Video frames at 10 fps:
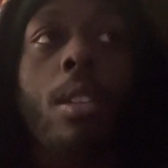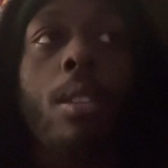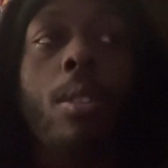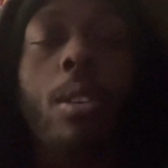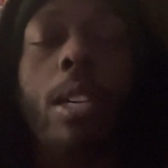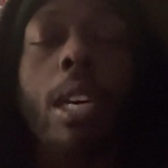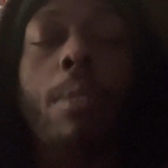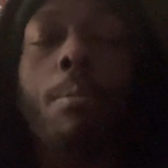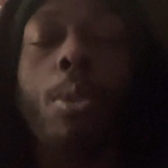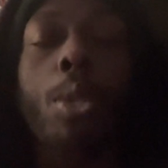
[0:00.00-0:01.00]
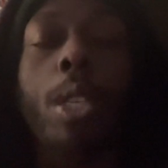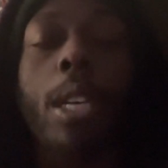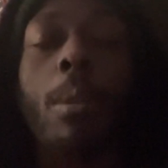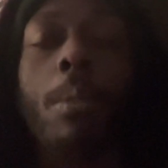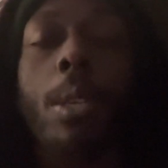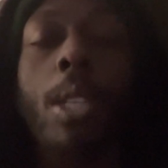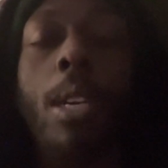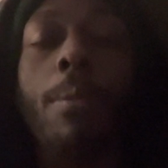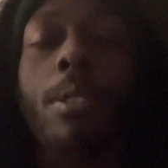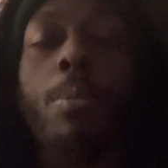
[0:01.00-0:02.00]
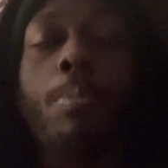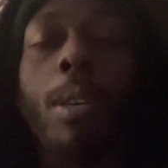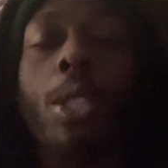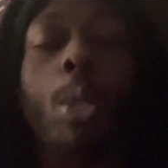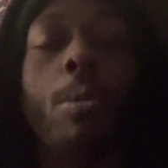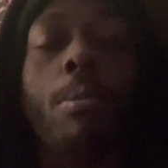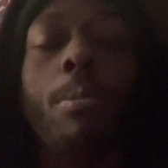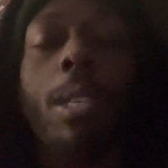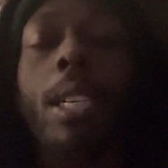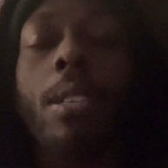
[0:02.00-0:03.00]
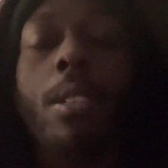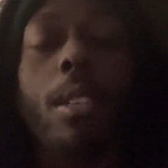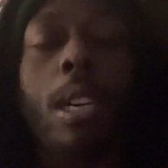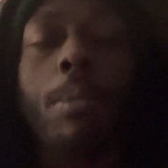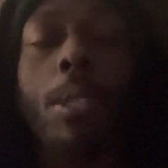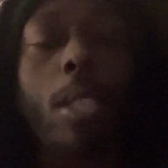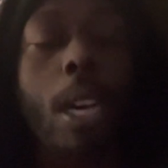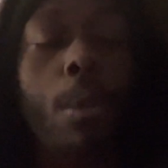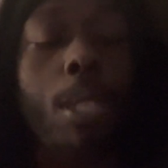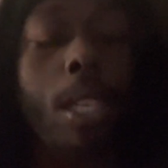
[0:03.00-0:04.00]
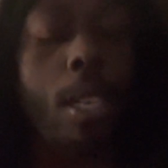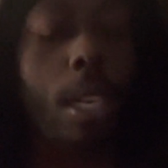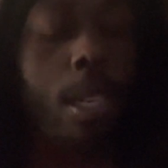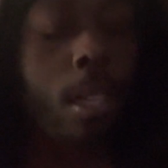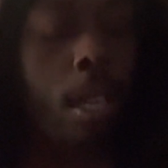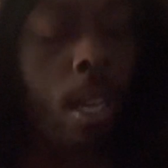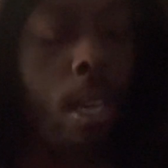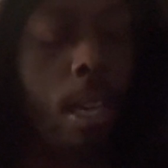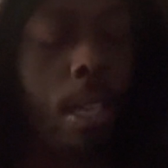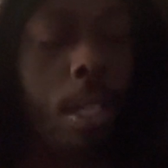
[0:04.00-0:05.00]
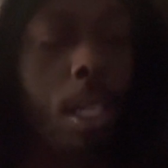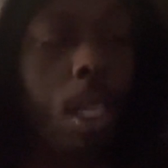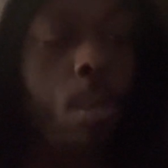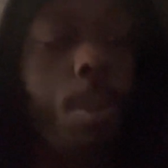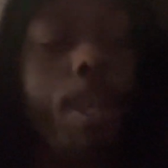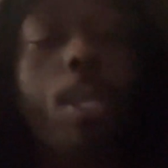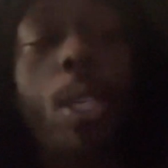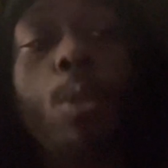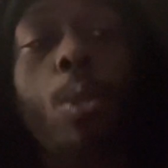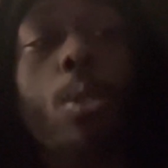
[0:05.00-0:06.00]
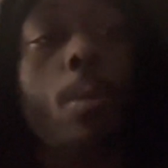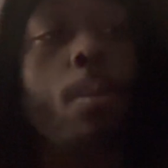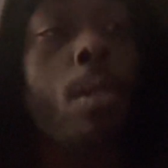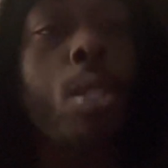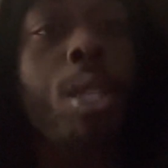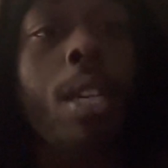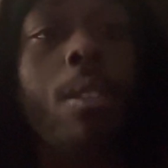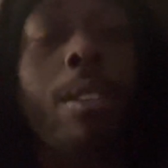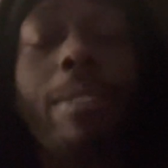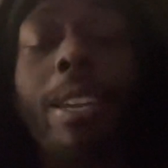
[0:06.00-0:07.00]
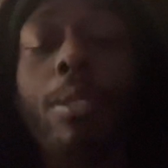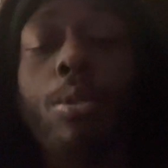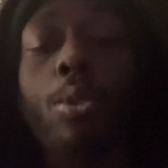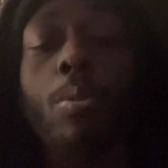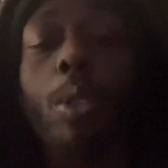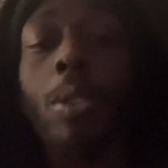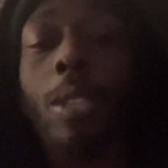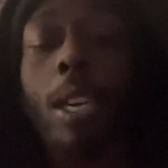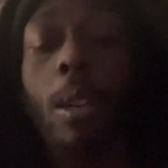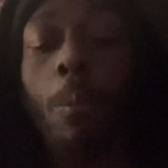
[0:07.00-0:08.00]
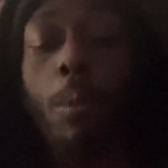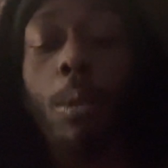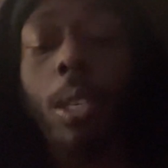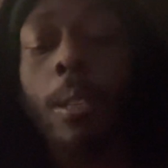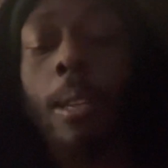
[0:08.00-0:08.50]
Lord have mercy, help me. Think of a punishment for me down in the comments. I will take any. Thank you for continuing to support the channel, even after 2 weeks of not uploading.